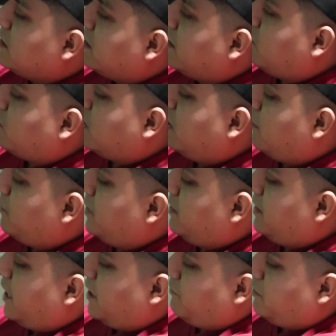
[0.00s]
it'll come in
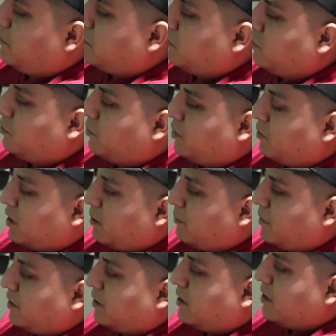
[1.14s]
navy blue, it'll come
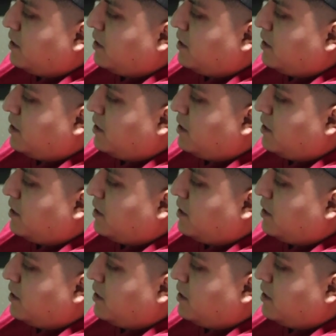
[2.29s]
in